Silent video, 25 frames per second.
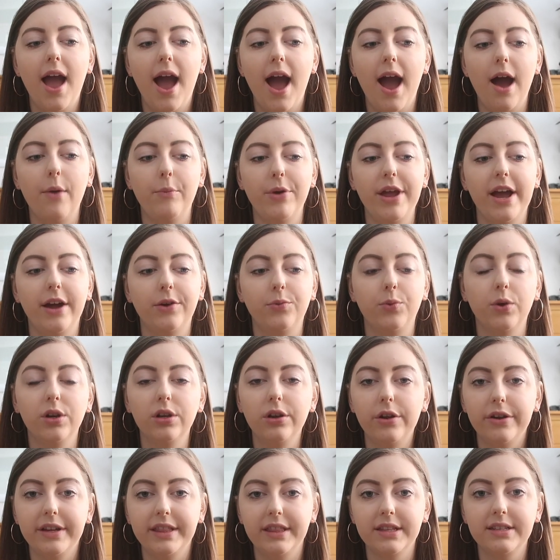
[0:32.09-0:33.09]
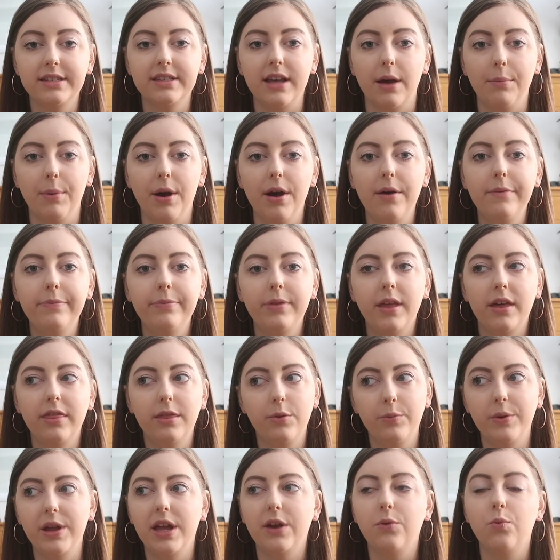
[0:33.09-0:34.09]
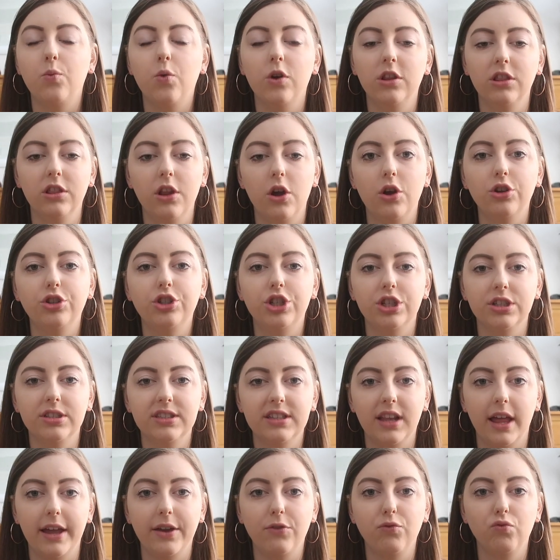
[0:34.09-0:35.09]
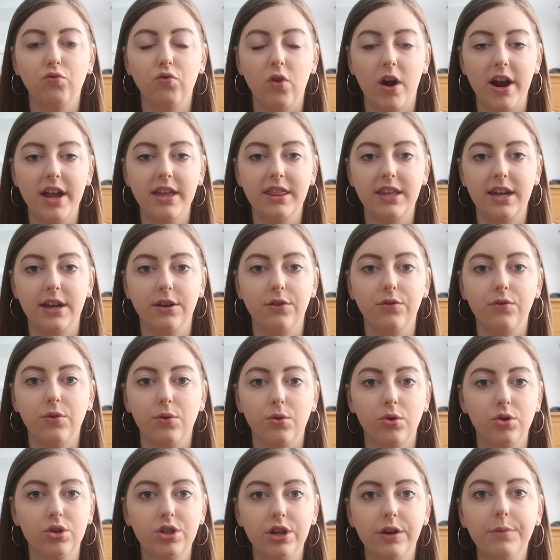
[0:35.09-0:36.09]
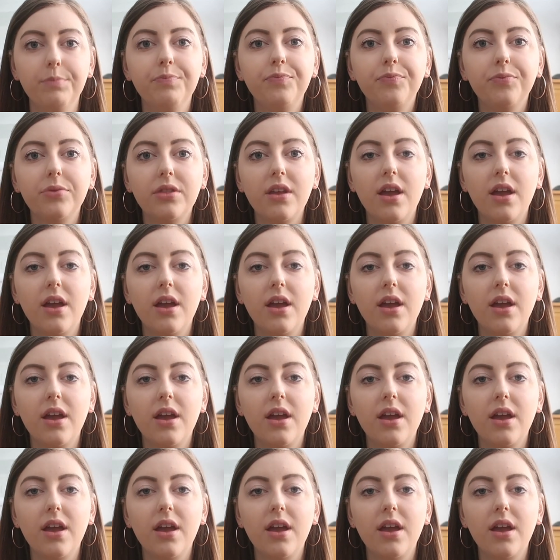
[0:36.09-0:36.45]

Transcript: and we had one lot in the summer and then we had one lot just like right at the end of autumn.